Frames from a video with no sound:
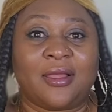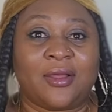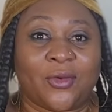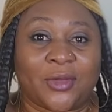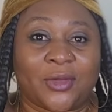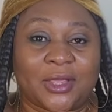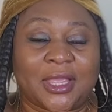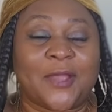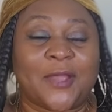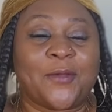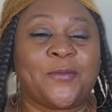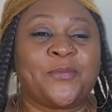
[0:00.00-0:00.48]

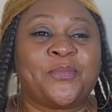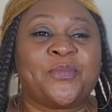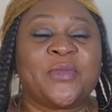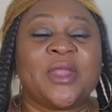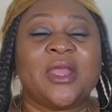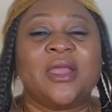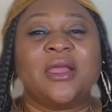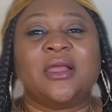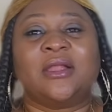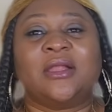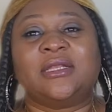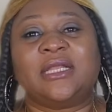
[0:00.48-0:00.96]
Okay?
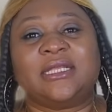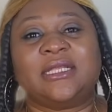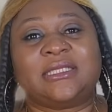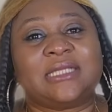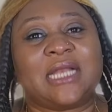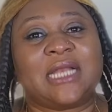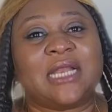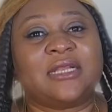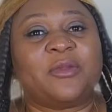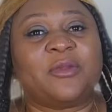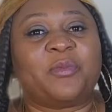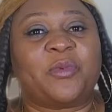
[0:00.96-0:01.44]

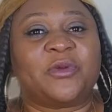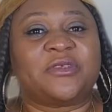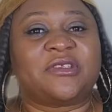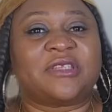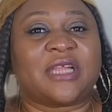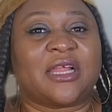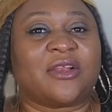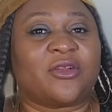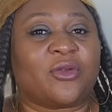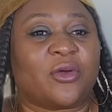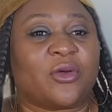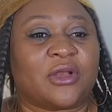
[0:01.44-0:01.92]
This lady
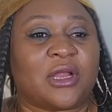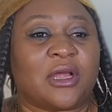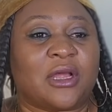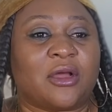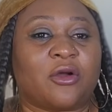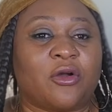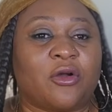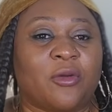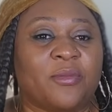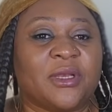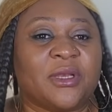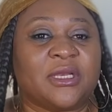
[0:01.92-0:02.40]
posted on
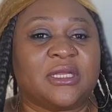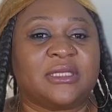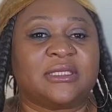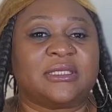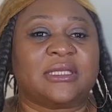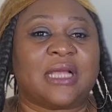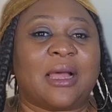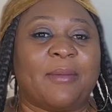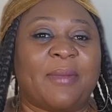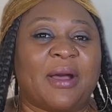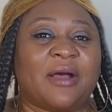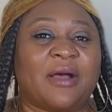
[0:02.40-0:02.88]
her
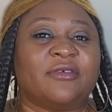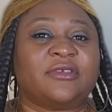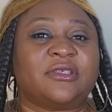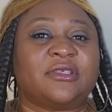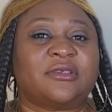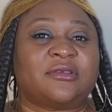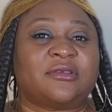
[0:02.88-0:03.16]
community about